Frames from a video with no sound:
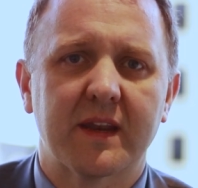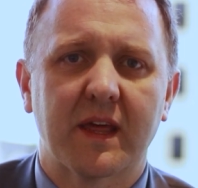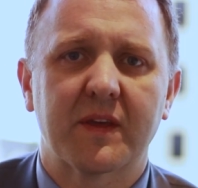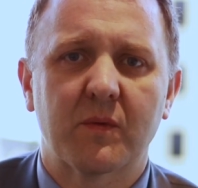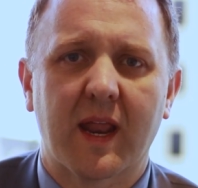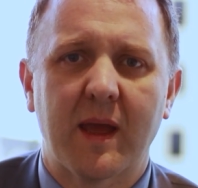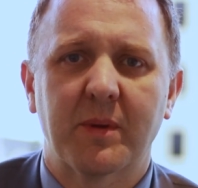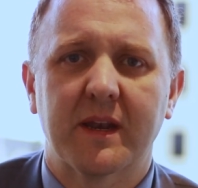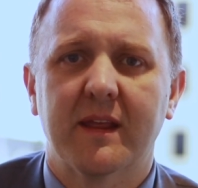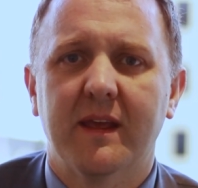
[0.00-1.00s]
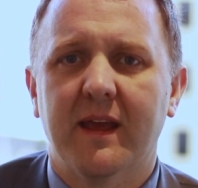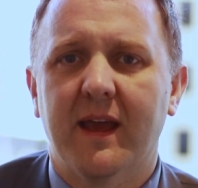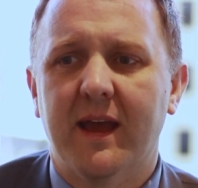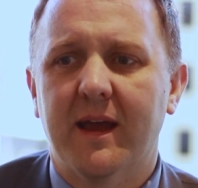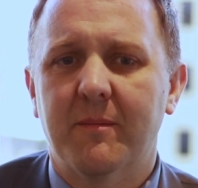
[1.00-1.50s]
that nothing will happen.
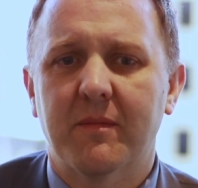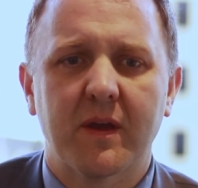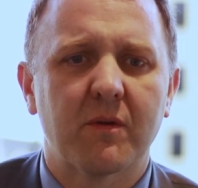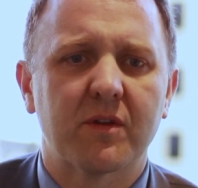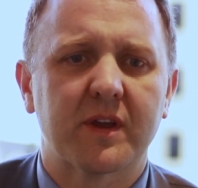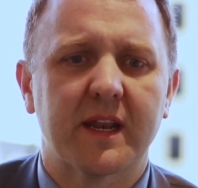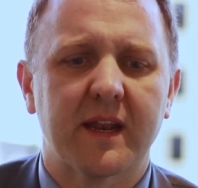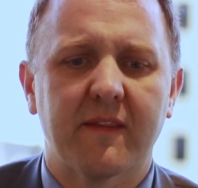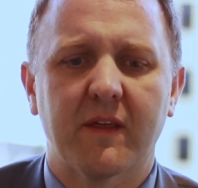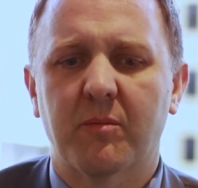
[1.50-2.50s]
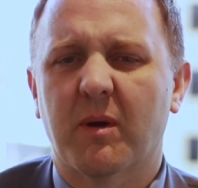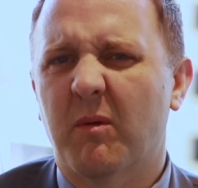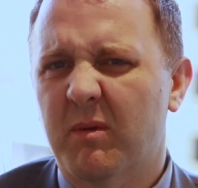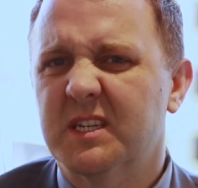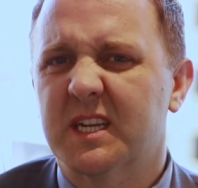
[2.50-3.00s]
They'll look at it and they'll
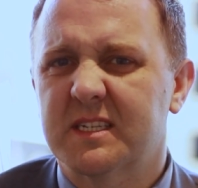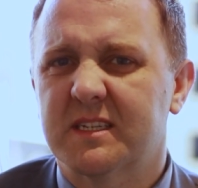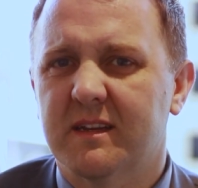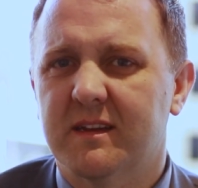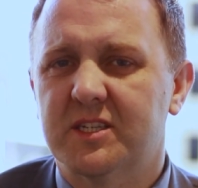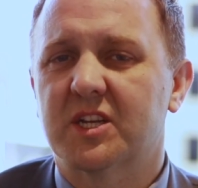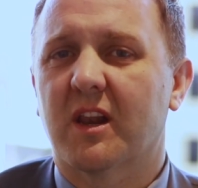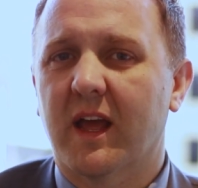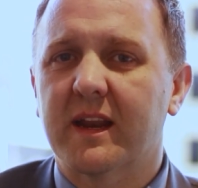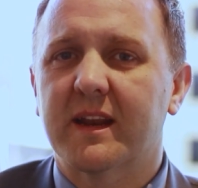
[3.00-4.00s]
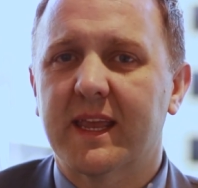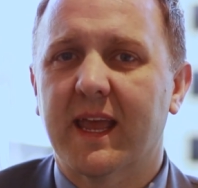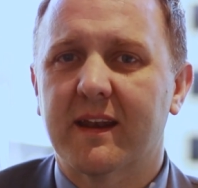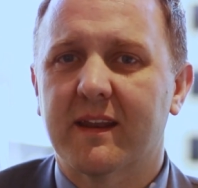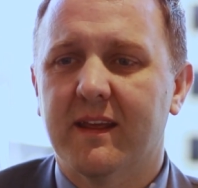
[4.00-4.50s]
probably just decline it
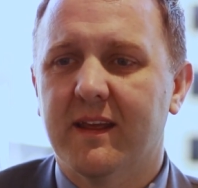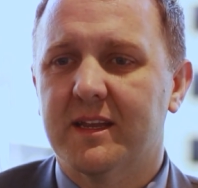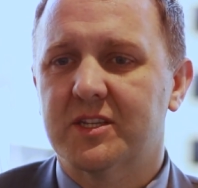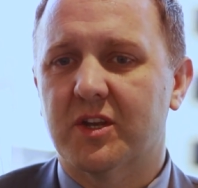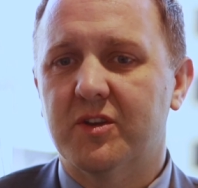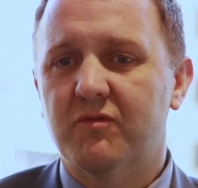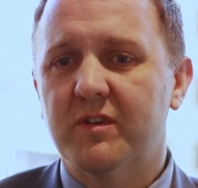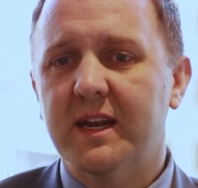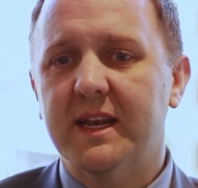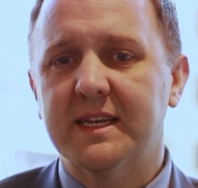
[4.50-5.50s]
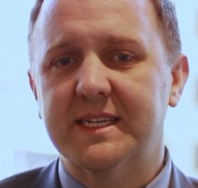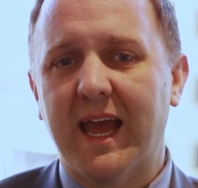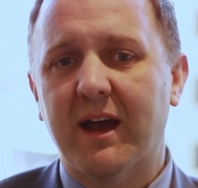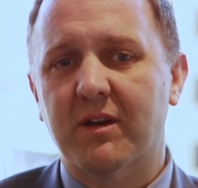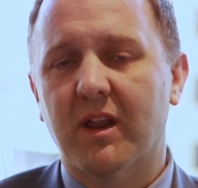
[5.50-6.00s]
again. So you really need
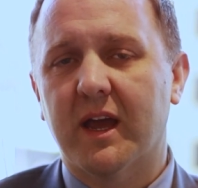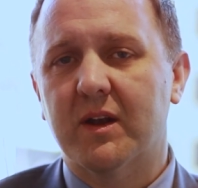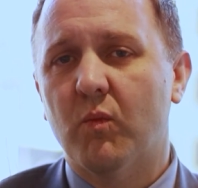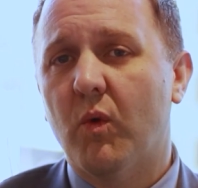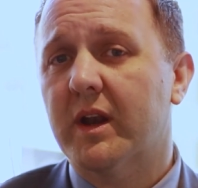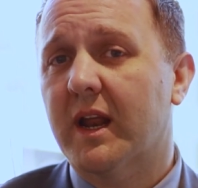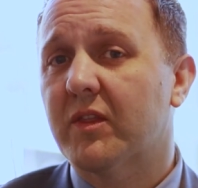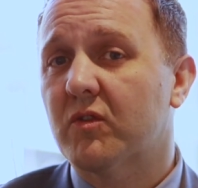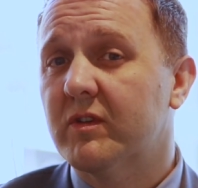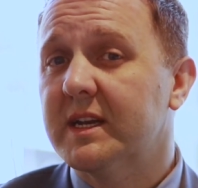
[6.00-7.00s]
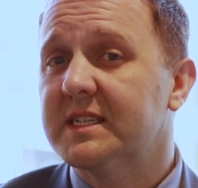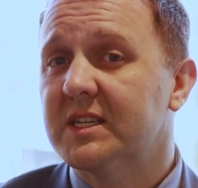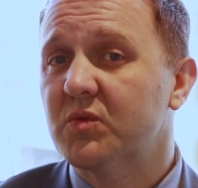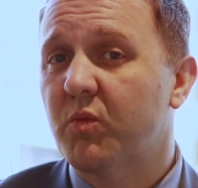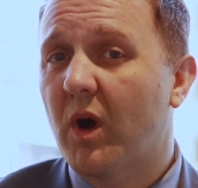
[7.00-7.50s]
to outline what are the
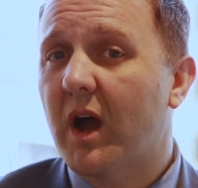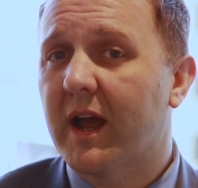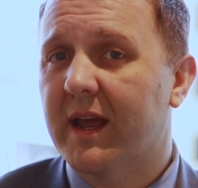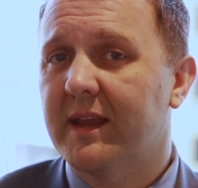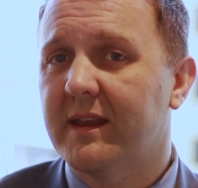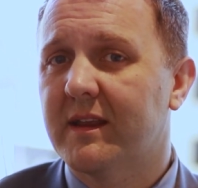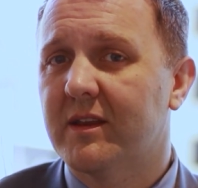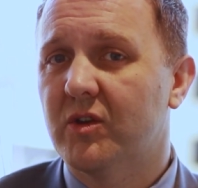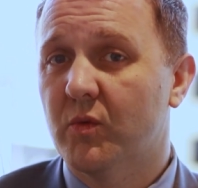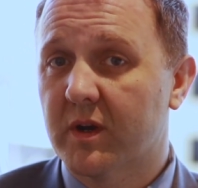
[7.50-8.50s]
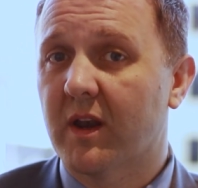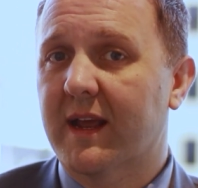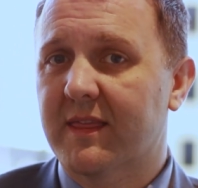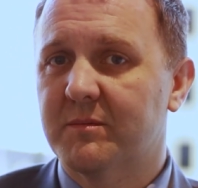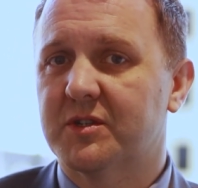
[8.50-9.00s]
reasons why you would
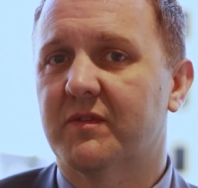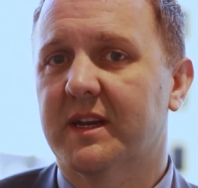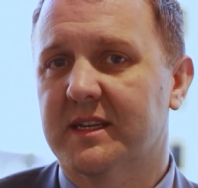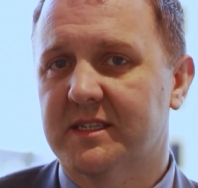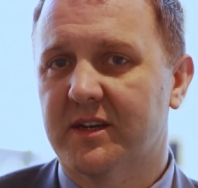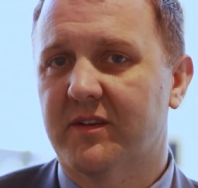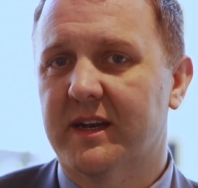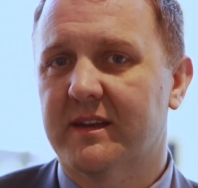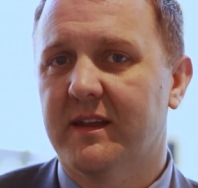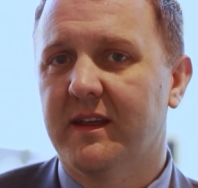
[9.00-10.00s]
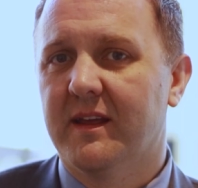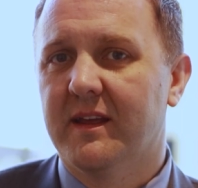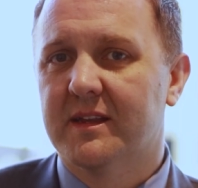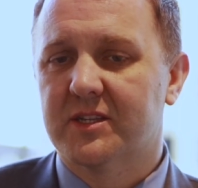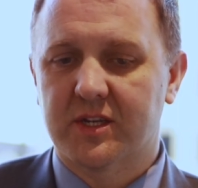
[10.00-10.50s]
like them to reconsider it.
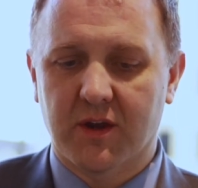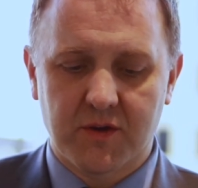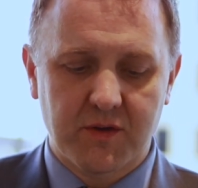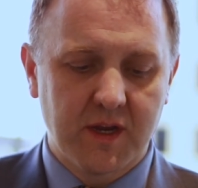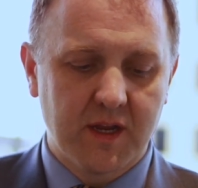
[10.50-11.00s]
So